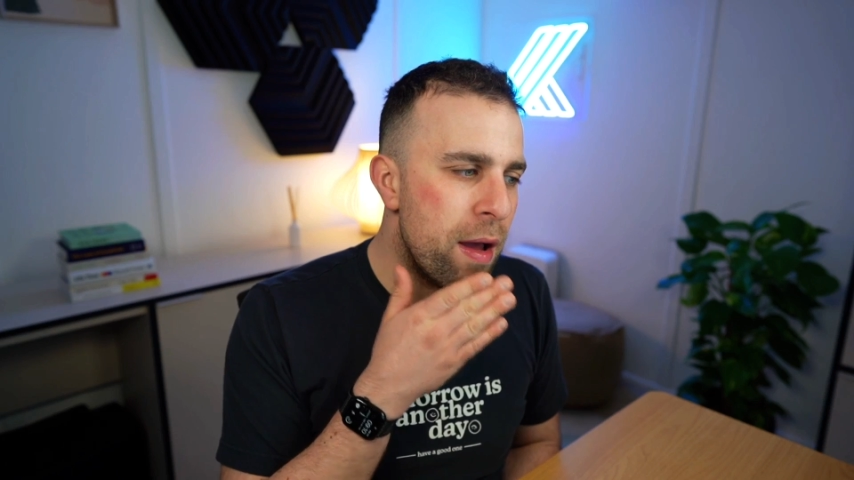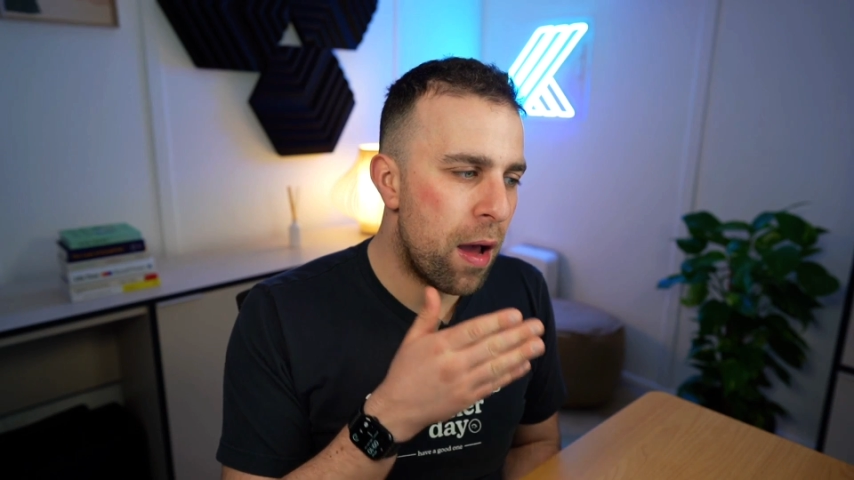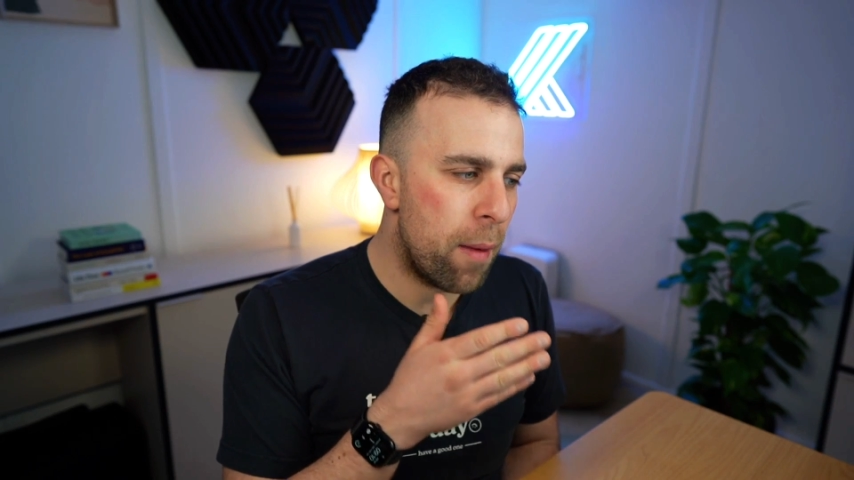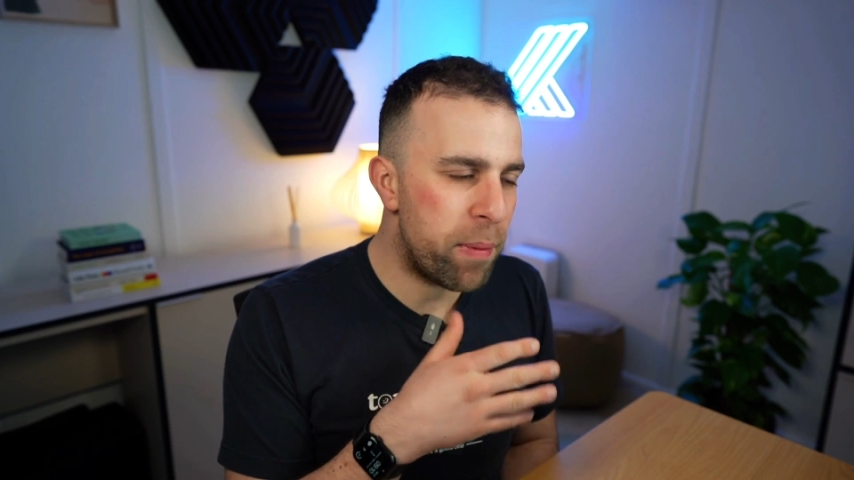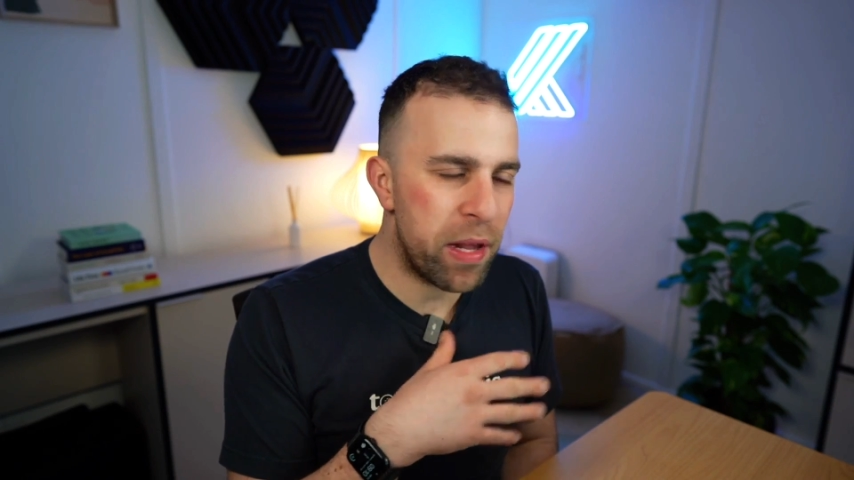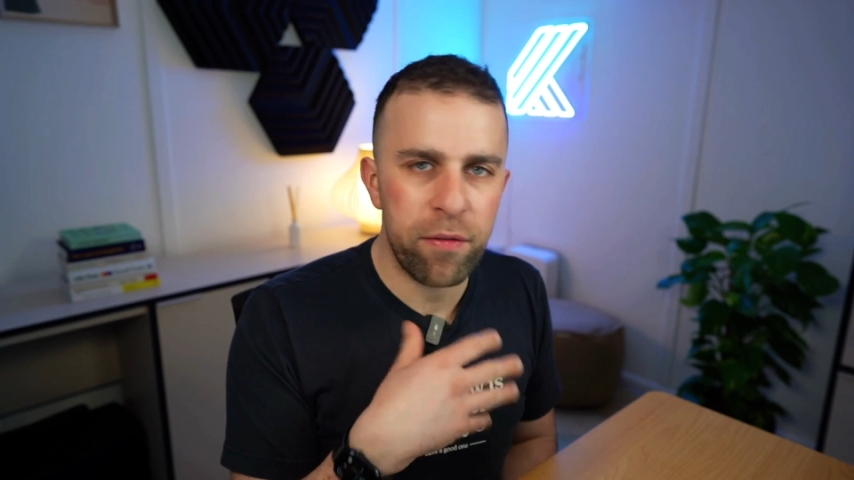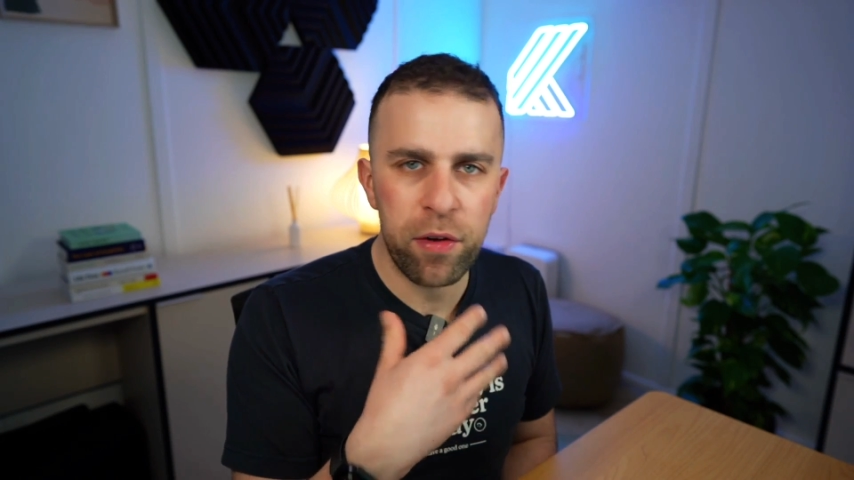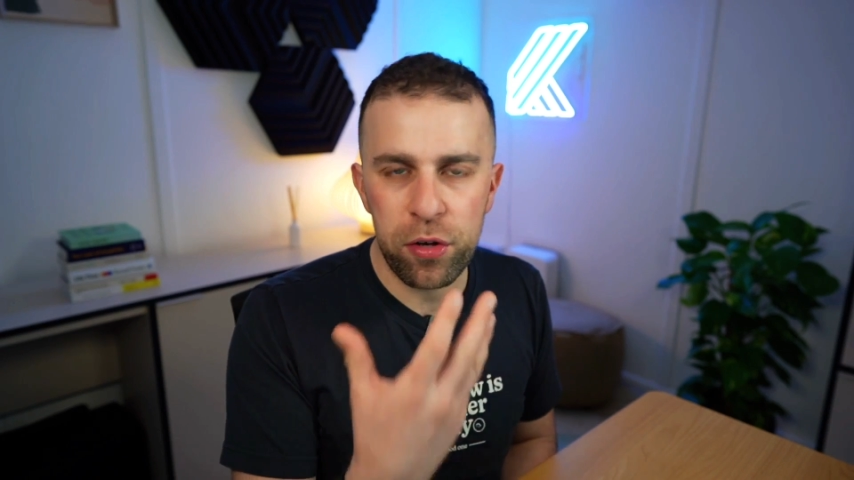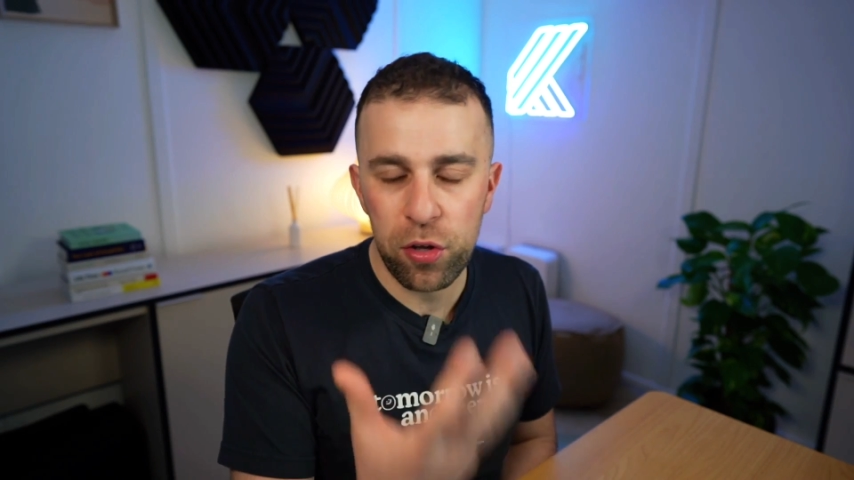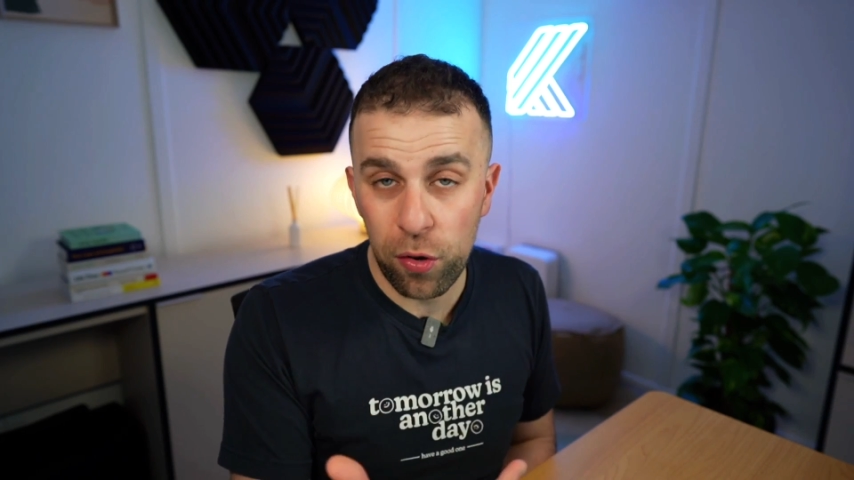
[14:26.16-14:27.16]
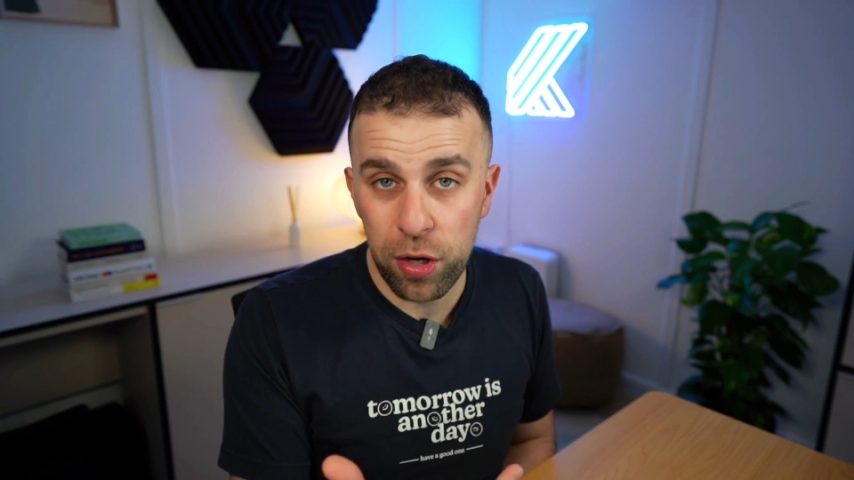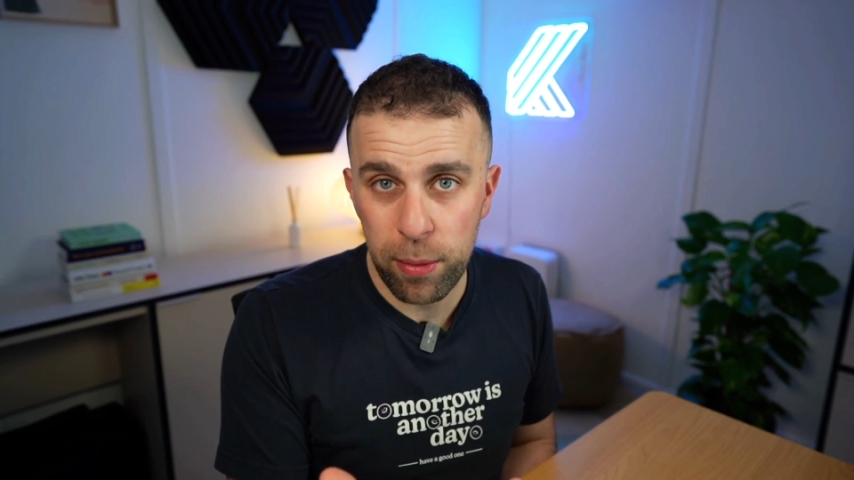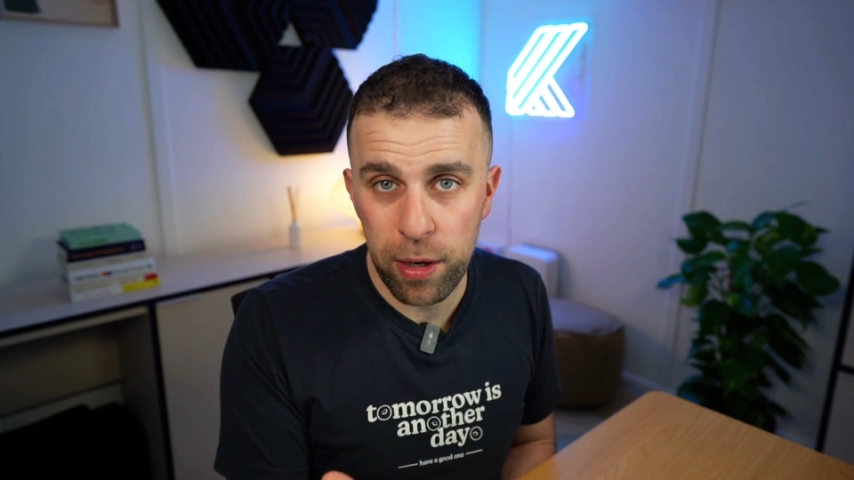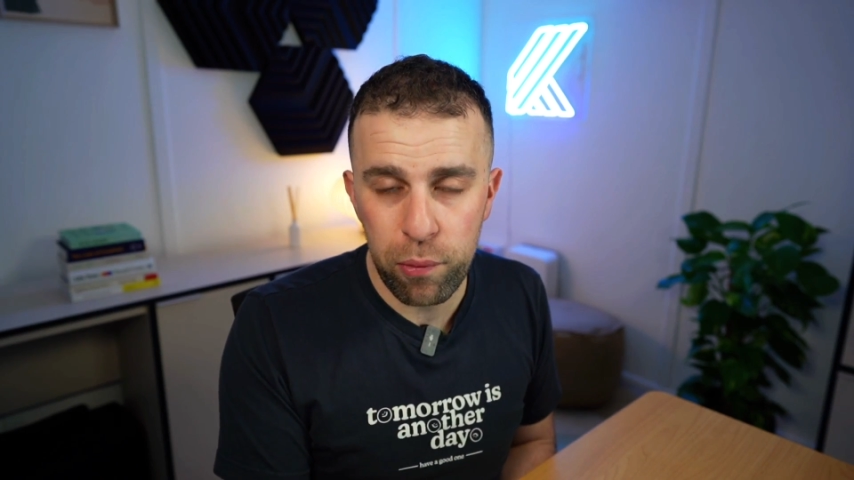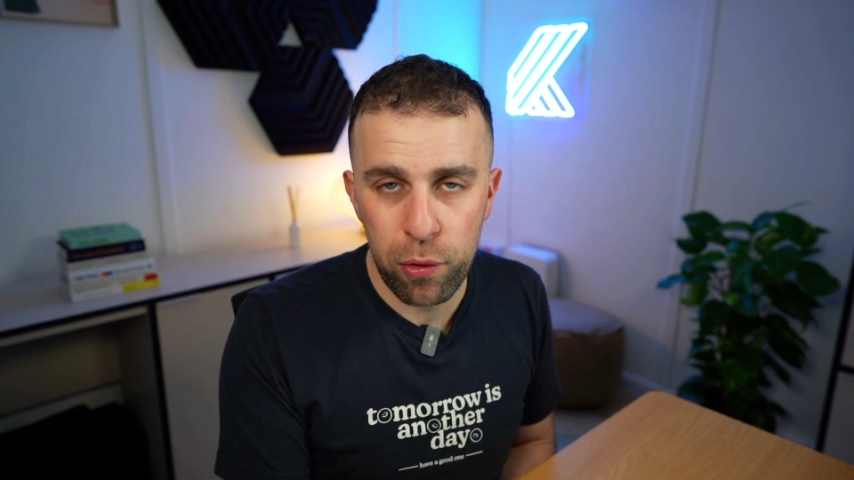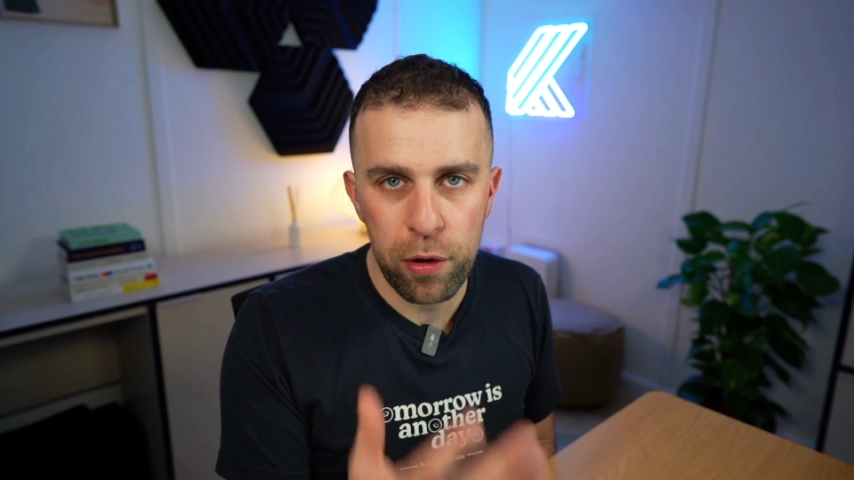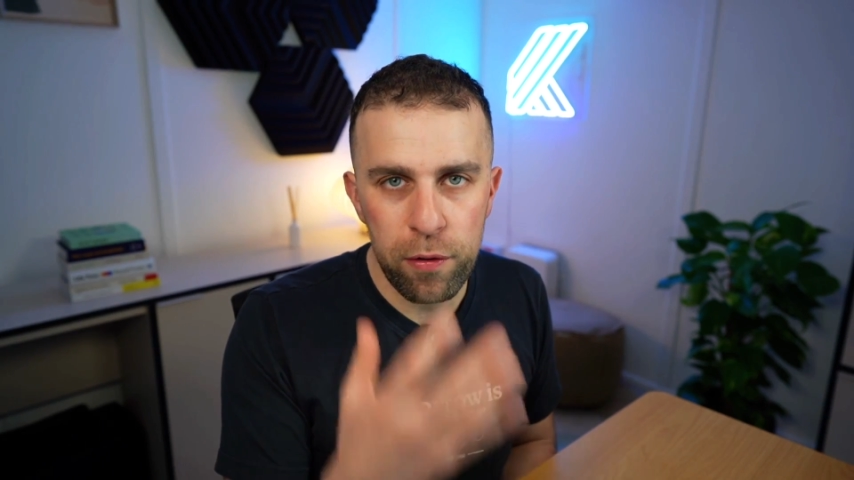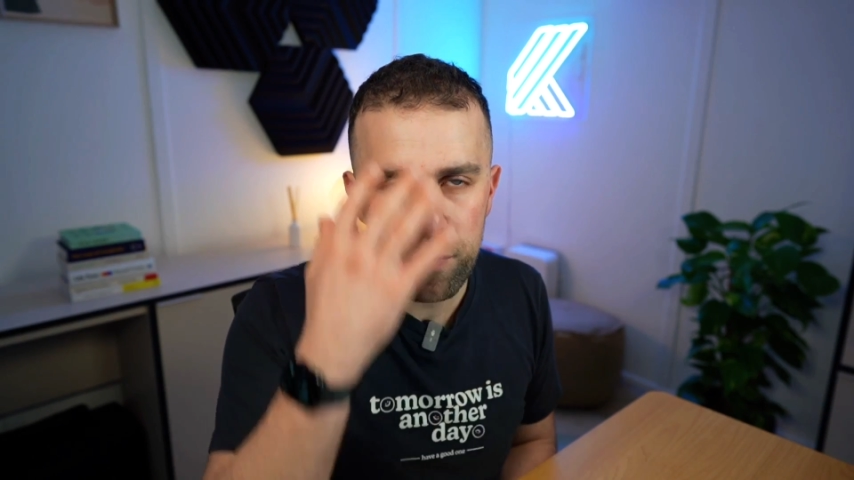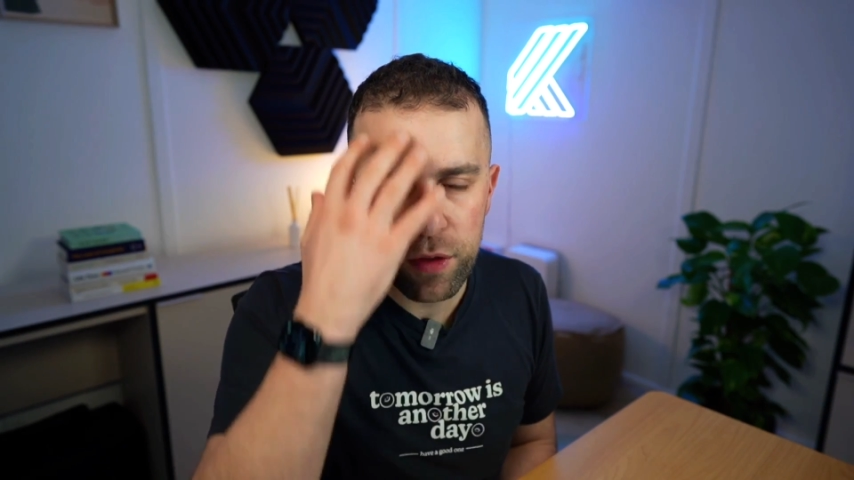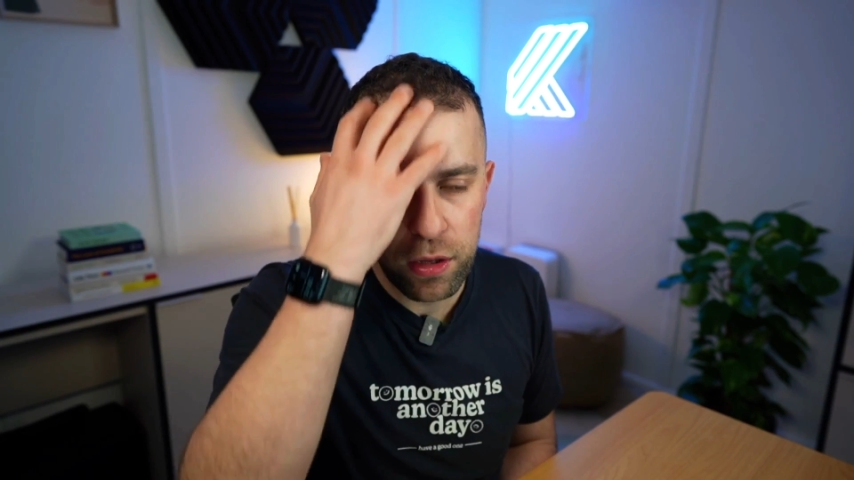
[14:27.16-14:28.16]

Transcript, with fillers: a bit of a document approved